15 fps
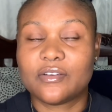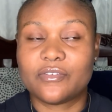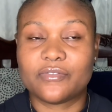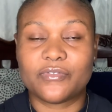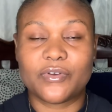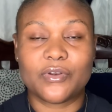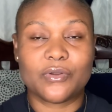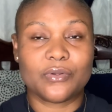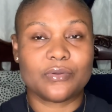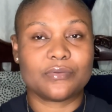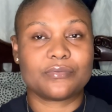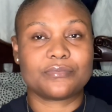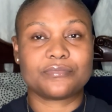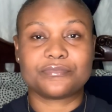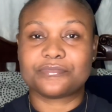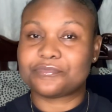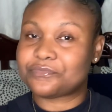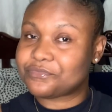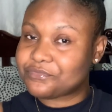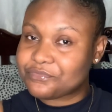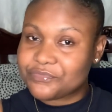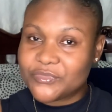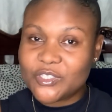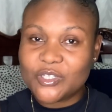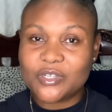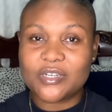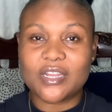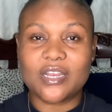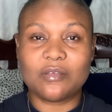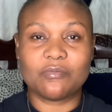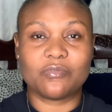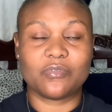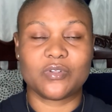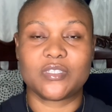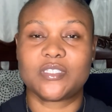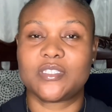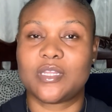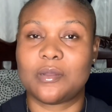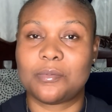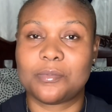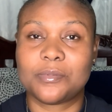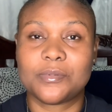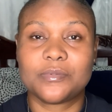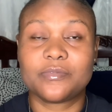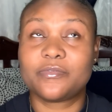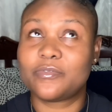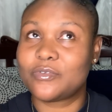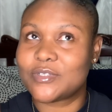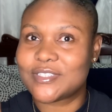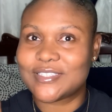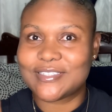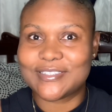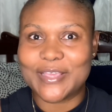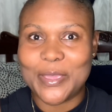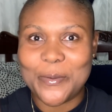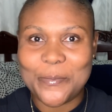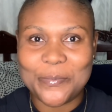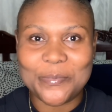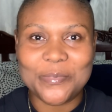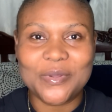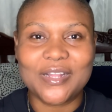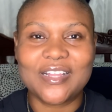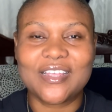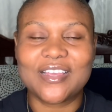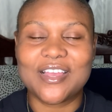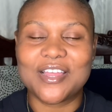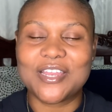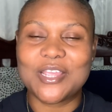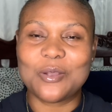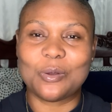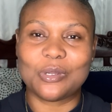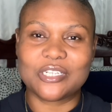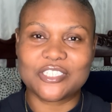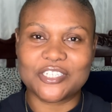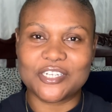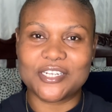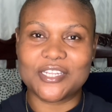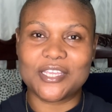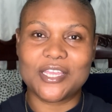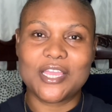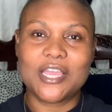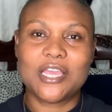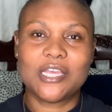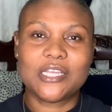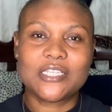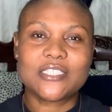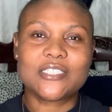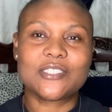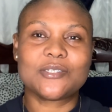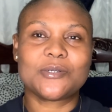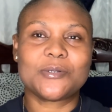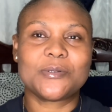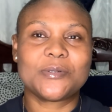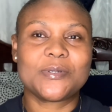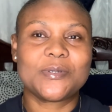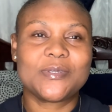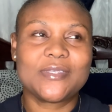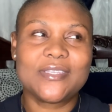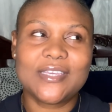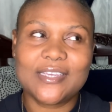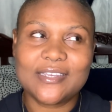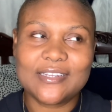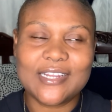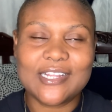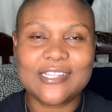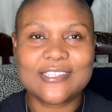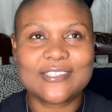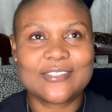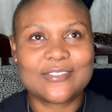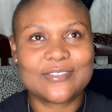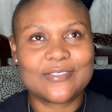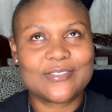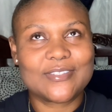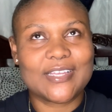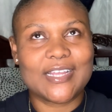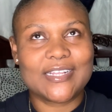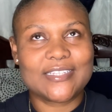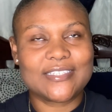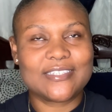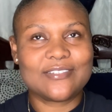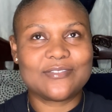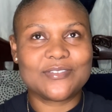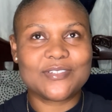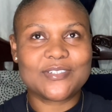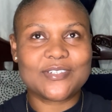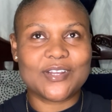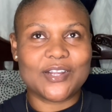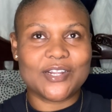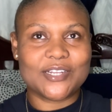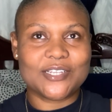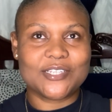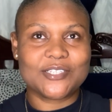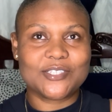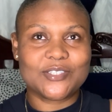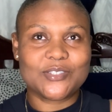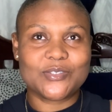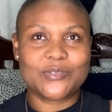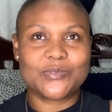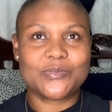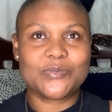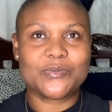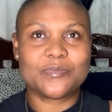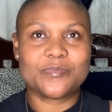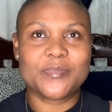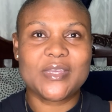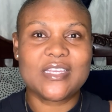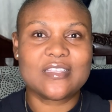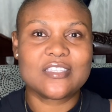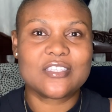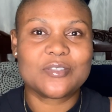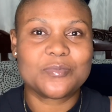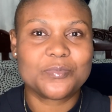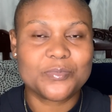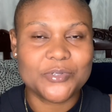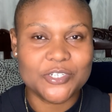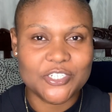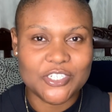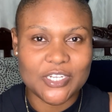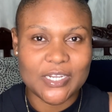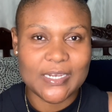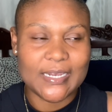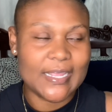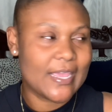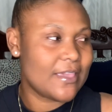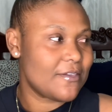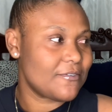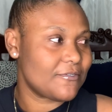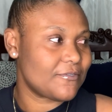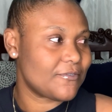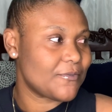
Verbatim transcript: follow you know in them footstep footstep but take on your own journey so yeah that's that in regards to my spiritual life